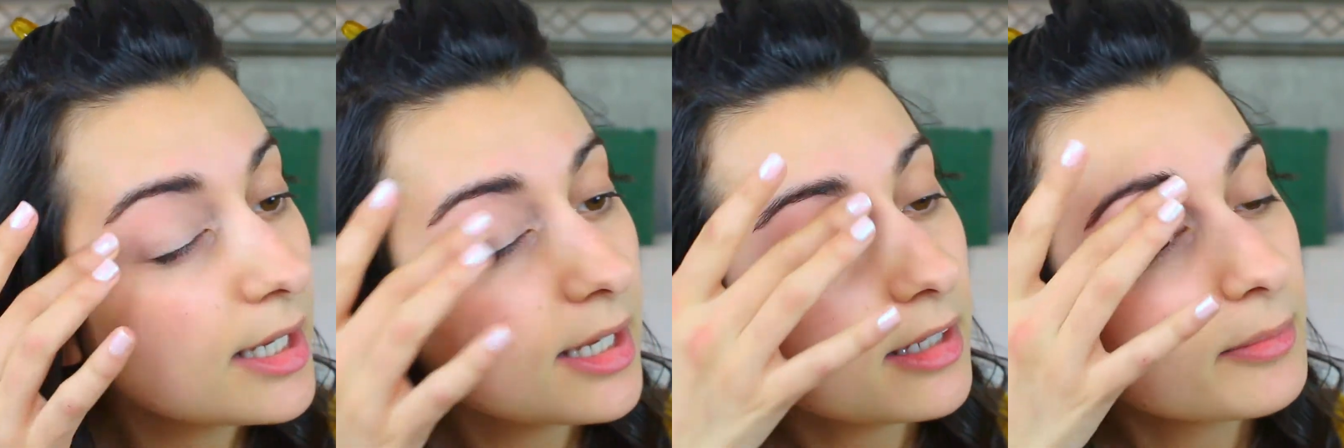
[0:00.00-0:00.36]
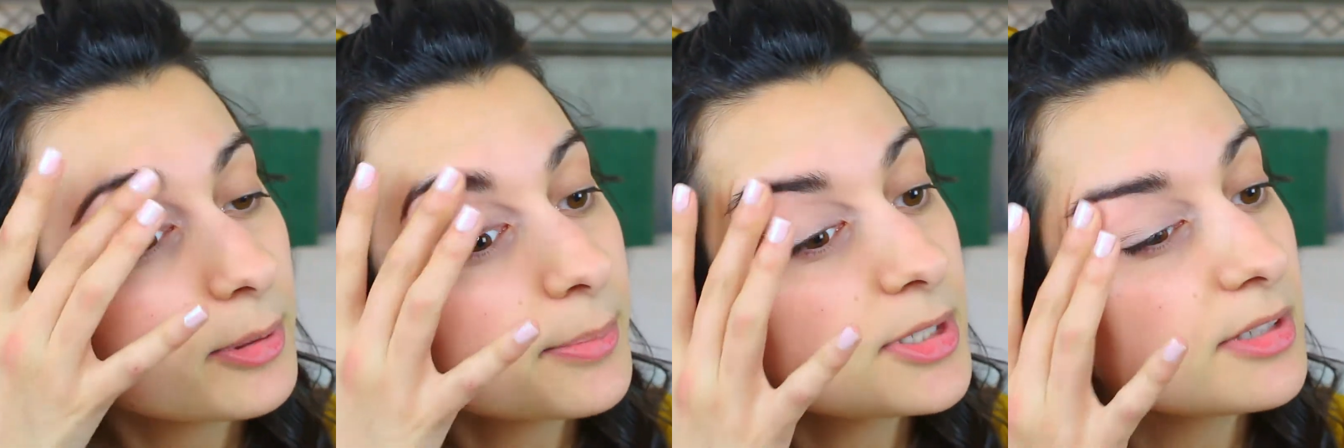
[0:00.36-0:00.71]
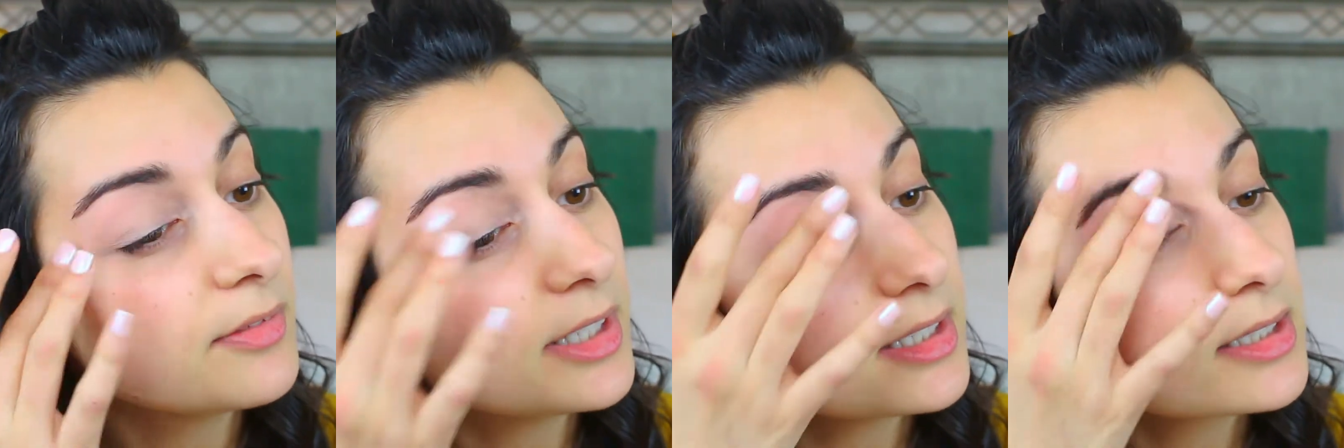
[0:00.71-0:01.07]
And the purpose of
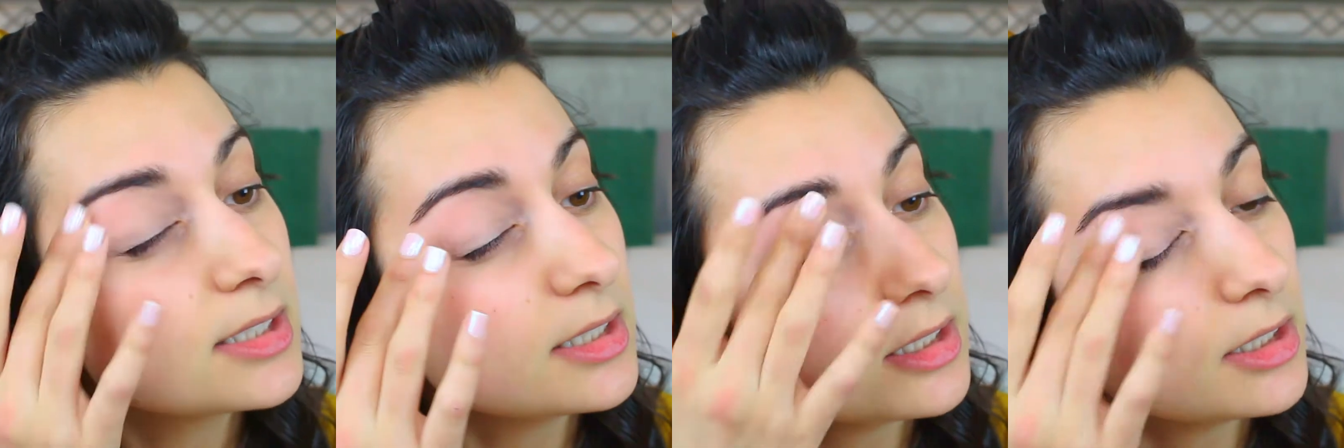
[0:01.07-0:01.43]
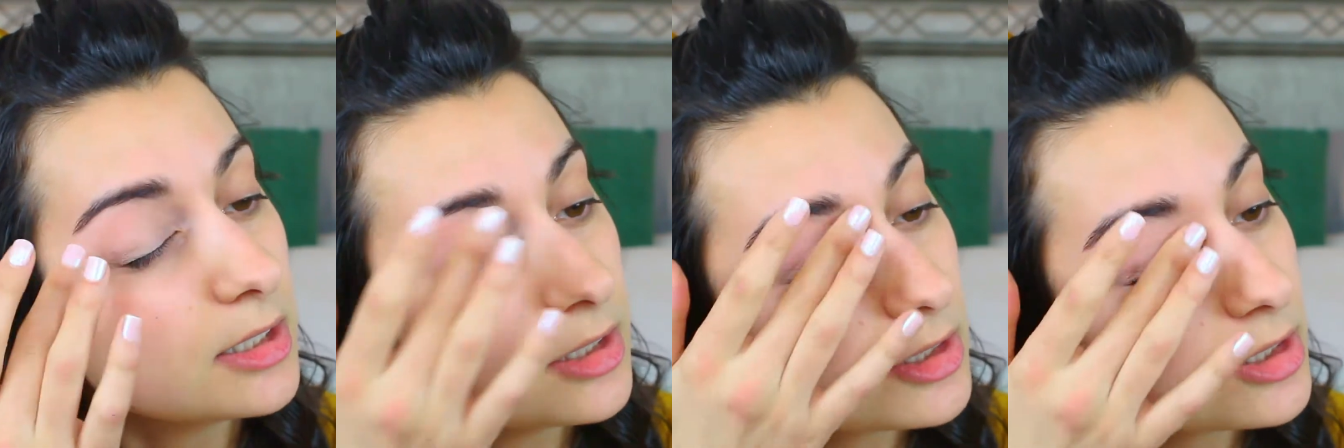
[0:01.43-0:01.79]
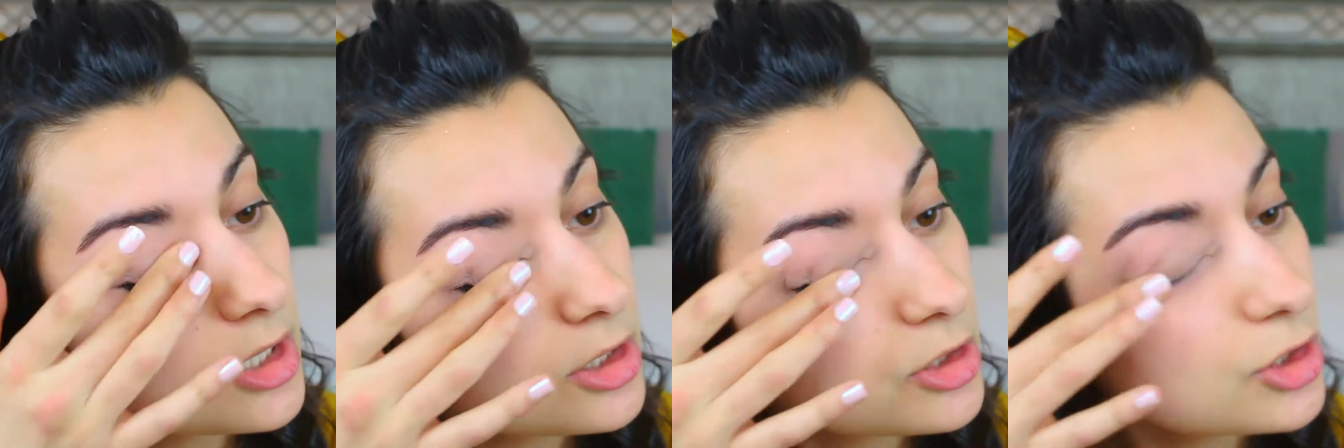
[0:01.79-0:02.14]
this is
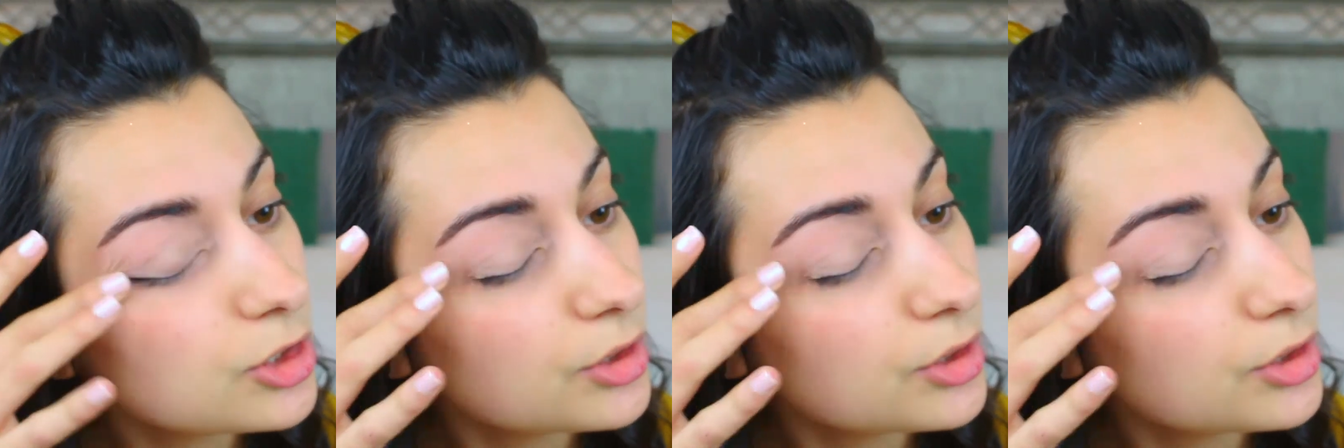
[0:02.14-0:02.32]
to,